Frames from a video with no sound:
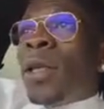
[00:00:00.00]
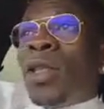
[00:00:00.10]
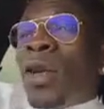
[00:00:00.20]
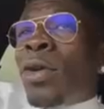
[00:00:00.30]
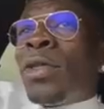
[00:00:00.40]

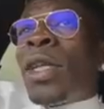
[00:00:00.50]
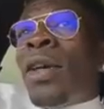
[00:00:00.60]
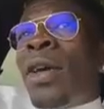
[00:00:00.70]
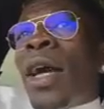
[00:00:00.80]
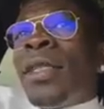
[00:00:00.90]
songs that
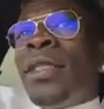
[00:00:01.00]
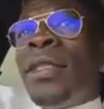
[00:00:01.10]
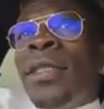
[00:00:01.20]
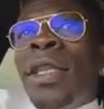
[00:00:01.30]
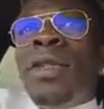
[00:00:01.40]
you guys
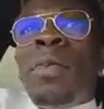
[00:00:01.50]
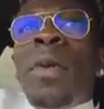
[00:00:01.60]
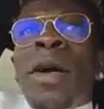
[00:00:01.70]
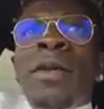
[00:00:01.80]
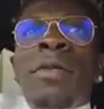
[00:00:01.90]
need to
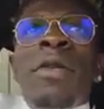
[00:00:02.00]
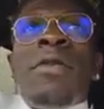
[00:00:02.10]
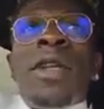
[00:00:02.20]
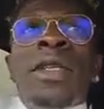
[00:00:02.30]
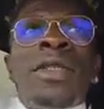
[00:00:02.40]
party
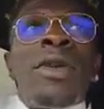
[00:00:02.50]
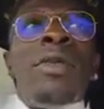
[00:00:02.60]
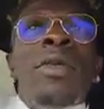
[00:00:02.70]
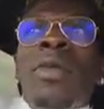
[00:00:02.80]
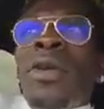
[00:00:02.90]
with, but it's
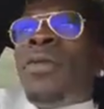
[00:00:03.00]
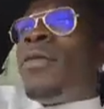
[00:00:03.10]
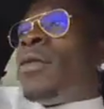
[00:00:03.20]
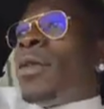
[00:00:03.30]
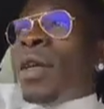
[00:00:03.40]
going to be
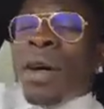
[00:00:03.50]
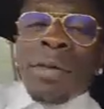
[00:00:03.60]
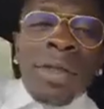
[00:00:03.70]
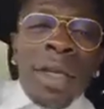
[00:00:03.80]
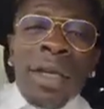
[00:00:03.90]
beautiful, you know what
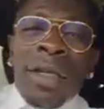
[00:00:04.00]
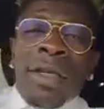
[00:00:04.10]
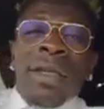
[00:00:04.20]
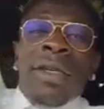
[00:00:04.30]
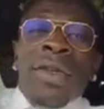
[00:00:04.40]
I'm saying?
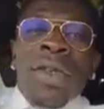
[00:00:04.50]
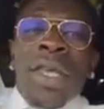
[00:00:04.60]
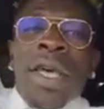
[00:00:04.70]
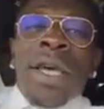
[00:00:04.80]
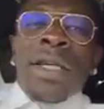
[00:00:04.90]

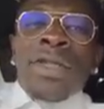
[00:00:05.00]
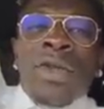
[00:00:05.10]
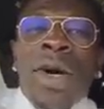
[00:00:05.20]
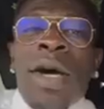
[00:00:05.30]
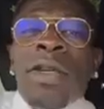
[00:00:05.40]
Yeah,
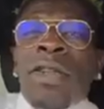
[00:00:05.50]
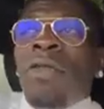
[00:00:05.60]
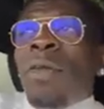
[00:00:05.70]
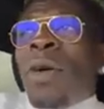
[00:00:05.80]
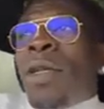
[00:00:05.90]
so I urge
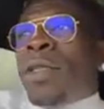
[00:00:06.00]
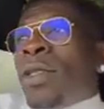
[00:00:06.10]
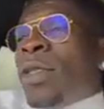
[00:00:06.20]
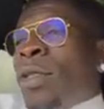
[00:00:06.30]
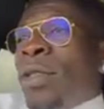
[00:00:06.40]
everybody to
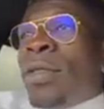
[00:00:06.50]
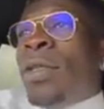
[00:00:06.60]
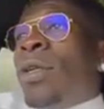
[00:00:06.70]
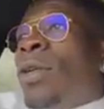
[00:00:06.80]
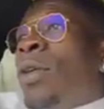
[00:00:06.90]
just,
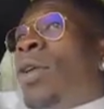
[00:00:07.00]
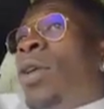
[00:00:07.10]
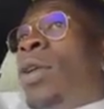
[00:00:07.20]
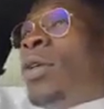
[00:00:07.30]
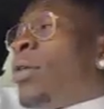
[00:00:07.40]

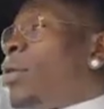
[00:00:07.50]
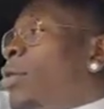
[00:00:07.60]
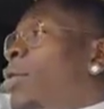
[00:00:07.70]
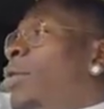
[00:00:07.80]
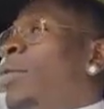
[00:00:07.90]
you know,
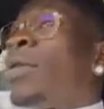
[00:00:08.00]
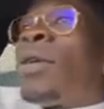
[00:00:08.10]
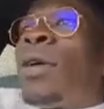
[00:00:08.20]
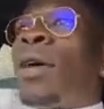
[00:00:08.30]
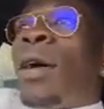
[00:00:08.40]

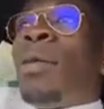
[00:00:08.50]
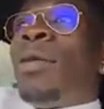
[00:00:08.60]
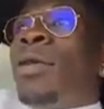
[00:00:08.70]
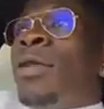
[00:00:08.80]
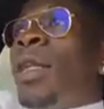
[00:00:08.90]
come
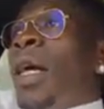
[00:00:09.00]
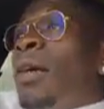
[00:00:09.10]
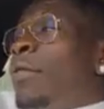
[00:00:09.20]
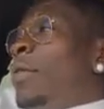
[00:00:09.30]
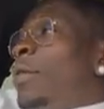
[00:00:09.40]
on
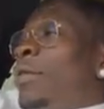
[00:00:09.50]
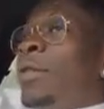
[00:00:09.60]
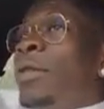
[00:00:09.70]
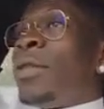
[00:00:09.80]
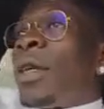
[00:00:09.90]
live
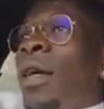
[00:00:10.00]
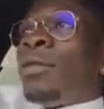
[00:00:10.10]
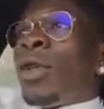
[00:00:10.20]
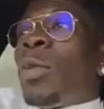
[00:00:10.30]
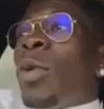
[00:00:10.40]
and come
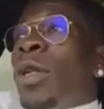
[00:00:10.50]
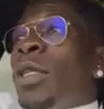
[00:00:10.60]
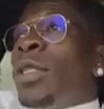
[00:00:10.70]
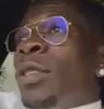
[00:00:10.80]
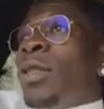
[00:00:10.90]
support
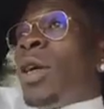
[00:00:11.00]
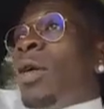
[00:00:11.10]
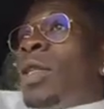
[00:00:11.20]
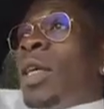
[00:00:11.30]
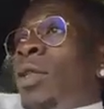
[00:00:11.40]
the team, you know
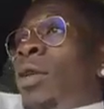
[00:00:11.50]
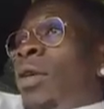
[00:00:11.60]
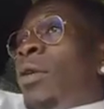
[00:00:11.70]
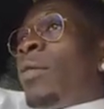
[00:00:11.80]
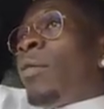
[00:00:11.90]
what I talk?